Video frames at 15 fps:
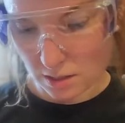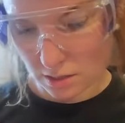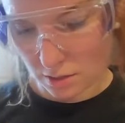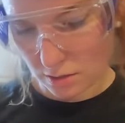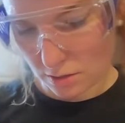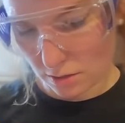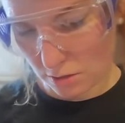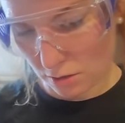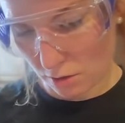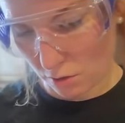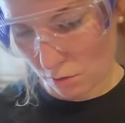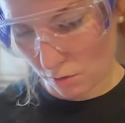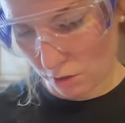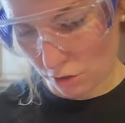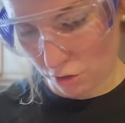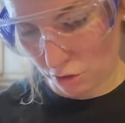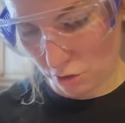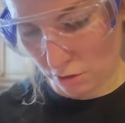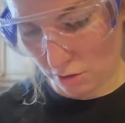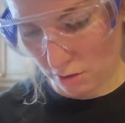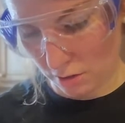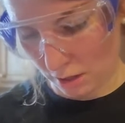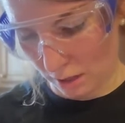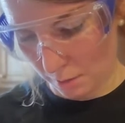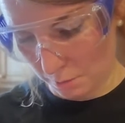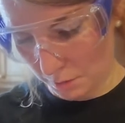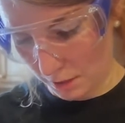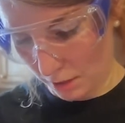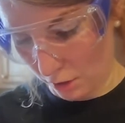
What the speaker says: so it should not be